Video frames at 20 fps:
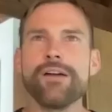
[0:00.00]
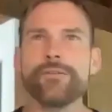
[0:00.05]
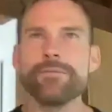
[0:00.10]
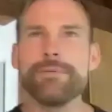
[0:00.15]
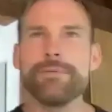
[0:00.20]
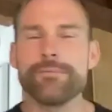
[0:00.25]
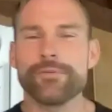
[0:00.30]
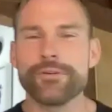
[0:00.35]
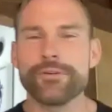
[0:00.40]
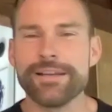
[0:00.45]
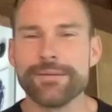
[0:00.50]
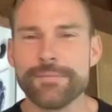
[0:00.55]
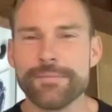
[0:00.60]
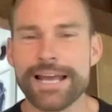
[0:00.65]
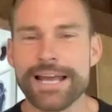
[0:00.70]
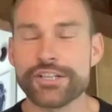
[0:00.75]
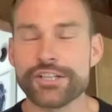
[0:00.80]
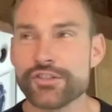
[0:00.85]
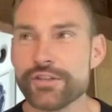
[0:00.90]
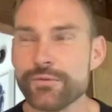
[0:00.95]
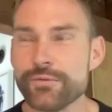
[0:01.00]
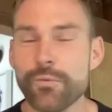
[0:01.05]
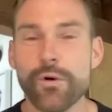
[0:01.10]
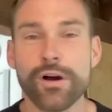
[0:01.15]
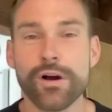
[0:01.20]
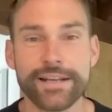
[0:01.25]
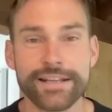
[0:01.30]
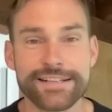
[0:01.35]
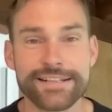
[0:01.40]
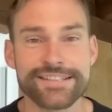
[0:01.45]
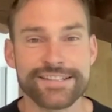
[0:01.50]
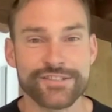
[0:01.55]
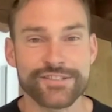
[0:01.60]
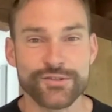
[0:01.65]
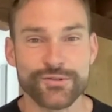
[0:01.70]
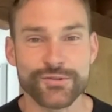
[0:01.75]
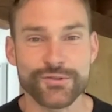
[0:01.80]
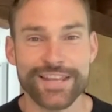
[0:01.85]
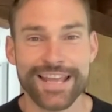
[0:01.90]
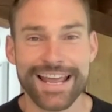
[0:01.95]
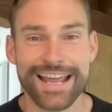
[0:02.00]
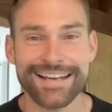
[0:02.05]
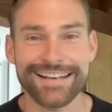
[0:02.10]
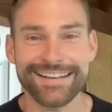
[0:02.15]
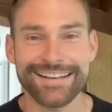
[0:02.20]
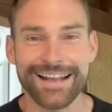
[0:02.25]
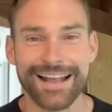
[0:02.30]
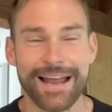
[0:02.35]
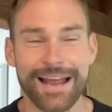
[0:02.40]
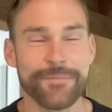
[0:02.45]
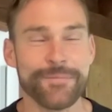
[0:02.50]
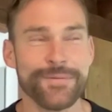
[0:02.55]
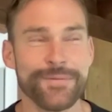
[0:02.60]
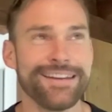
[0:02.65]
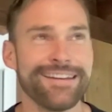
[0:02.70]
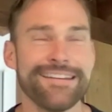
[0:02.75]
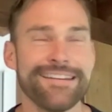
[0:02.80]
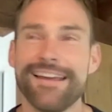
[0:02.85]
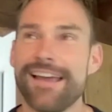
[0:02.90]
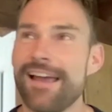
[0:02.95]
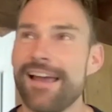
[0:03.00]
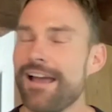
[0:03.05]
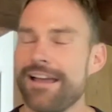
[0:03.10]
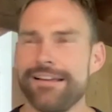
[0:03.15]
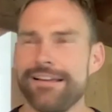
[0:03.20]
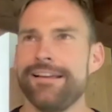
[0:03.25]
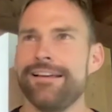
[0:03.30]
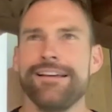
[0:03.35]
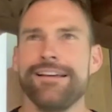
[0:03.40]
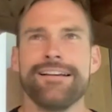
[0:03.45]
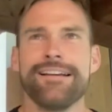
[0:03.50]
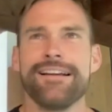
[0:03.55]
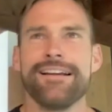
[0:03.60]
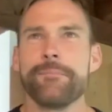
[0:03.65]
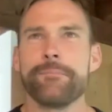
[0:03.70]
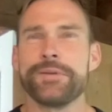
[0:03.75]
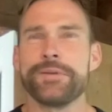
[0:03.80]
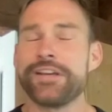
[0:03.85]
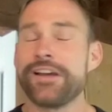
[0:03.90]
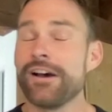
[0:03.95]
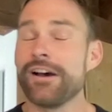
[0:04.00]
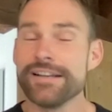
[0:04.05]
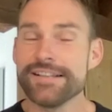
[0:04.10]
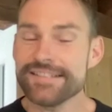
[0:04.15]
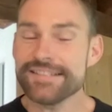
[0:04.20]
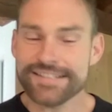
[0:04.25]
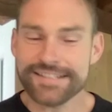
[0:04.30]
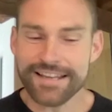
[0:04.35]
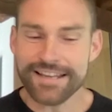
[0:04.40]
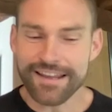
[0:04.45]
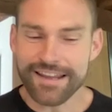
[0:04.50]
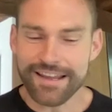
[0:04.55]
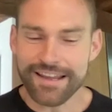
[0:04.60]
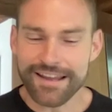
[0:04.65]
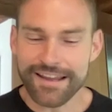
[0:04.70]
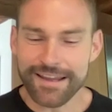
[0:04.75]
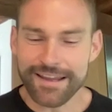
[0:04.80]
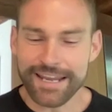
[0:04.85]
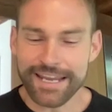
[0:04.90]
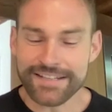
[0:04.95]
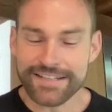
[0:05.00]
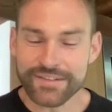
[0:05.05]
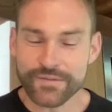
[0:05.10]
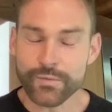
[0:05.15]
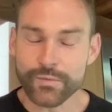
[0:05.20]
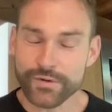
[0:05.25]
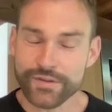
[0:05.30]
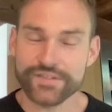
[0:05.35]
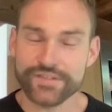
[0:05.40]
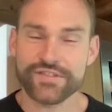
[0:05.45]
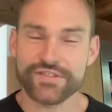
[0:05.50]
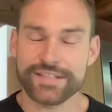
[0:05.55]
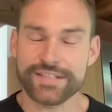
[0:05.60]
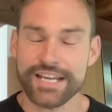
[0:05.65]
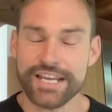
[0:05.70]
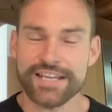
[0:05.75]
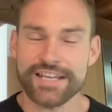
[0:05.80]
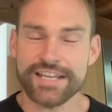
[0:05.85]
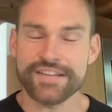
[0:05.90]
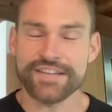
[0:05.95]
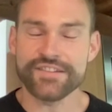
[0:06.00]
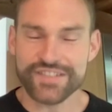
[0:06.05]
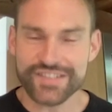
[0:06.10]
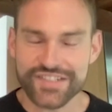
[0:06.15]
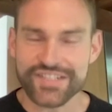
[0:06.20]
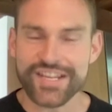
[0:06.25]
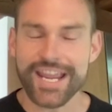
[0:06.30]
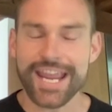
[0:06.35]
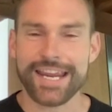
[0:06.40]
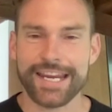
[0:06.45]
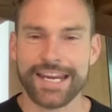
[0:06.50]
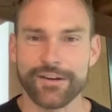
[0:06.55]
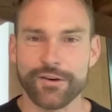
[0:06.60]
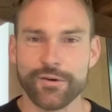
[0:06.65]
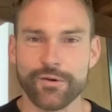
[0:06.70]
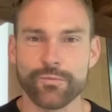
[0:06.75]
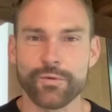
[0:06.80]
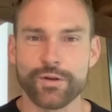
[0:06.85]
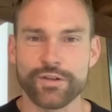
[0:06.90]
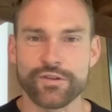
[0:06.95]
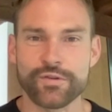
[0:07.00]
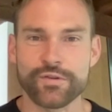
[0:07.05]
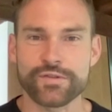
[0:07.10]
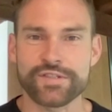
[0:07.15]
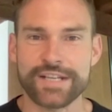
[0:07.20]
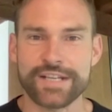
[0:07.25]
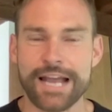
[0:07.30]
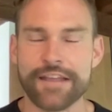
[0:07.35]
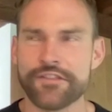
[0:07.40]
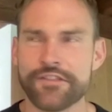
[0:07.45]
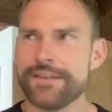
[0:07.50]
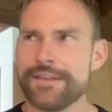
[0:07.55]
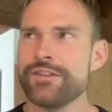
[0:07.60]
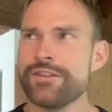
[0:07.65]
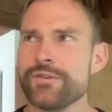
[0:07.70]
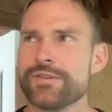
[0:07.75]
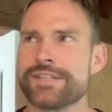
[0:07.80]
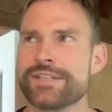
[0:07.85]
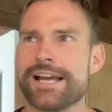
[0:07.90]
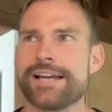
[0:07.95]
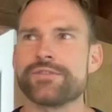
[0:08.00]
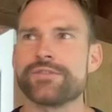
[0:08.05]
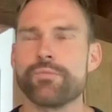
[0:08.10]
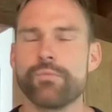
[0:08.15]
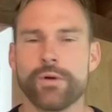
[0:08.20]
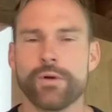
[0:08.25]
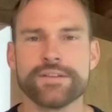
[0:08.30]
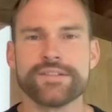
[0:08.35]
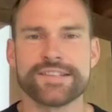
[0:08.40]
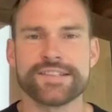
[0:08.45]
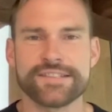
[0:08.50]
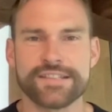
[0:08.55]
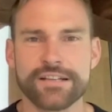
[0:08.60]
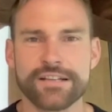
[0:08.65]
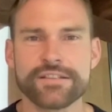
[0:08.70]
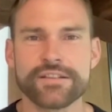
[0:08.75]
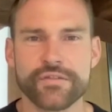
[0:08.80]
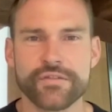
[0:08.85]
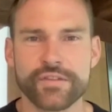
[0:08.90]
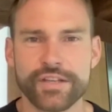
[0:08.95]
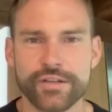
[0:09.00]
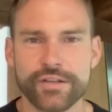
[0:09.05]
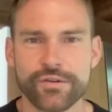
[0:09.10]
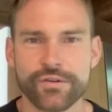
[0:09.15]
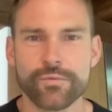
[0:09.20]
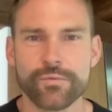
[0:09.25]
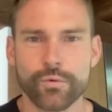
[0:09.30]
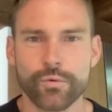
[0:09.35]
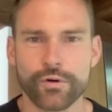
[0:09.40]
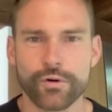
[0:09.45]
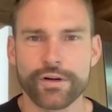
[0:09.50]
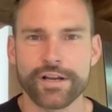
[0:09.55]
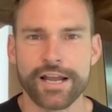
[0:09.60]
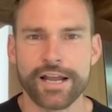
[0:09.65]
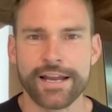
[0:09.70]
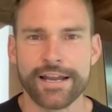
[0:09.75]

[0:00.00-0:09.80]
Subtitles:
remember him actually wanting us to do that. I mean, because it was insane. What those I think those guys won Stunt of the Year award.